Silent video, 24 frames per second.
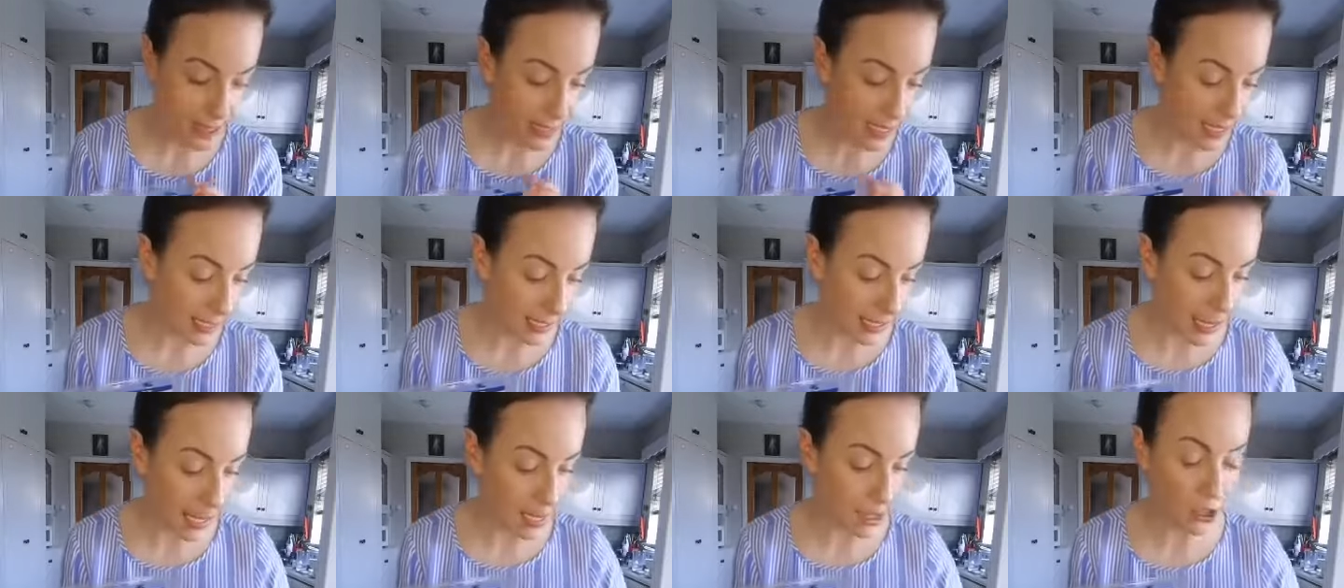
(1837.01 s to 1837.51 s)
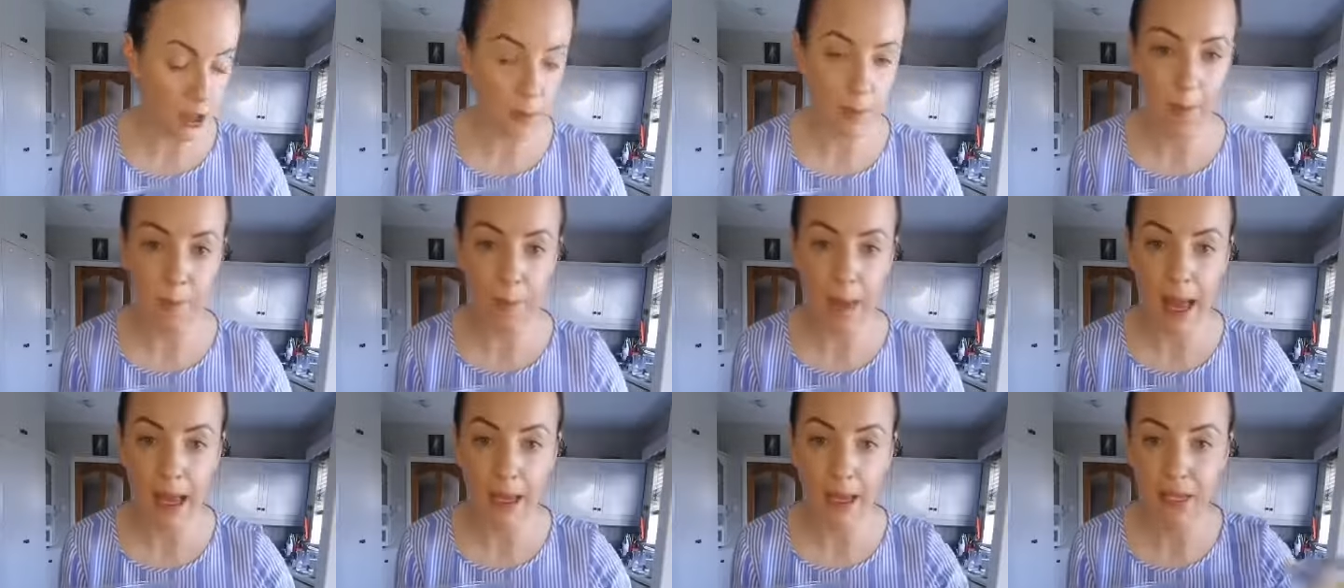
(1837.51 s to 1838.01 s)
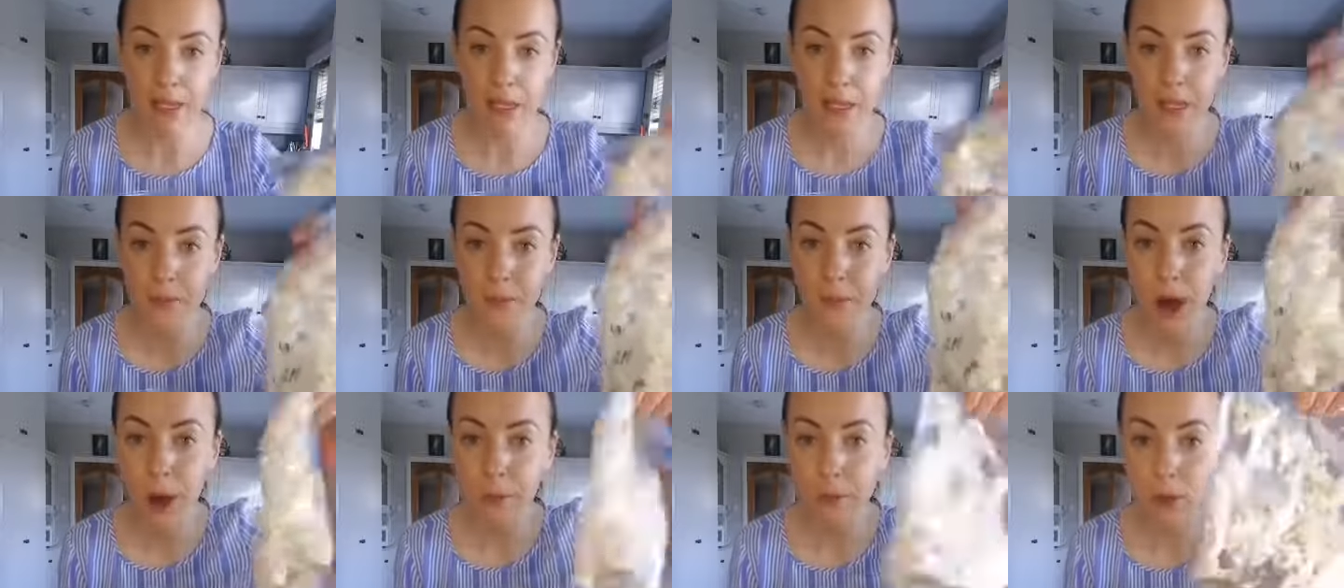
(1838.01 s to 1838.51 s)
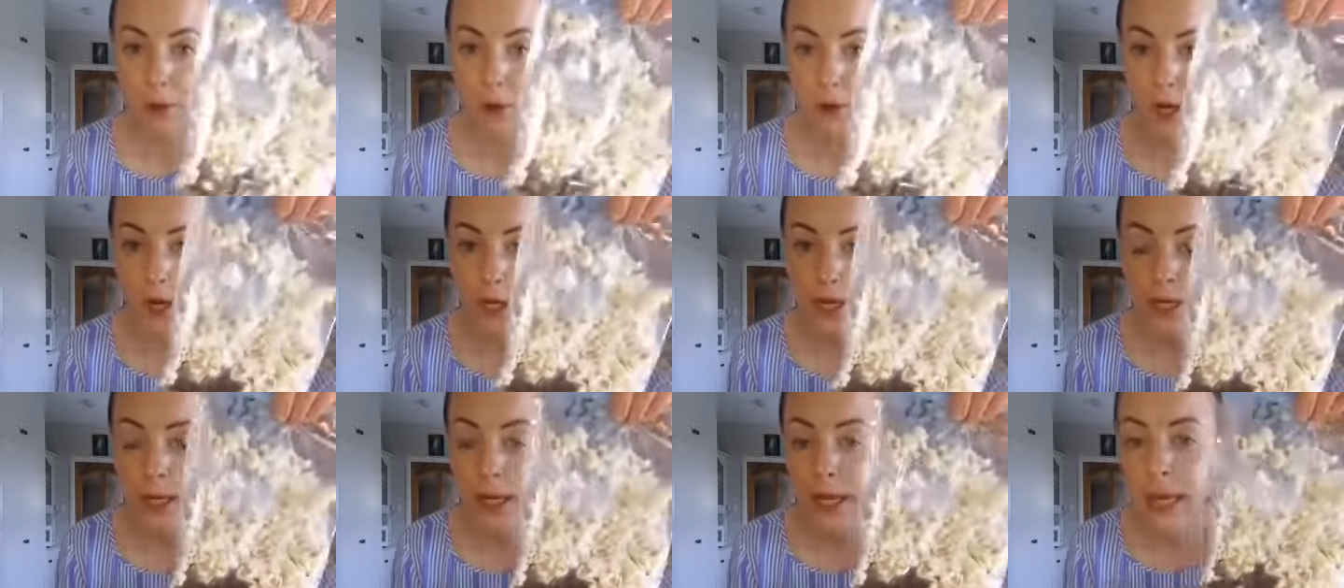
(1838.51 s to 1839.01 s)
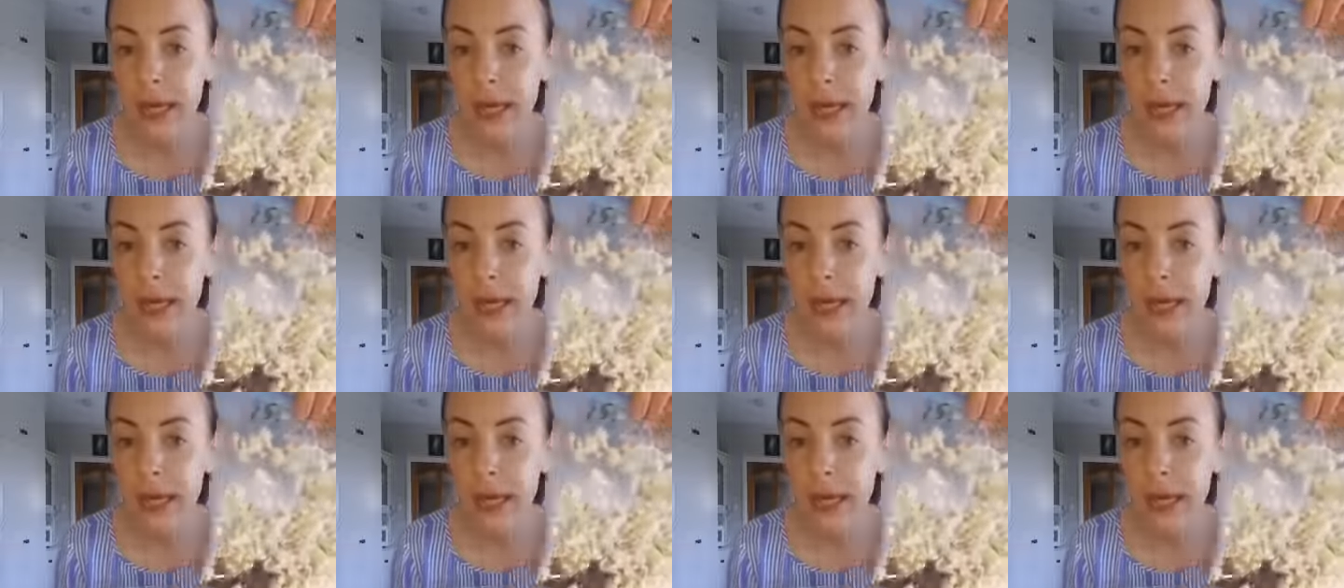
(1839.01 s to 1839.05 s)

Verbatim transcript: And again, coming back to the popcorn,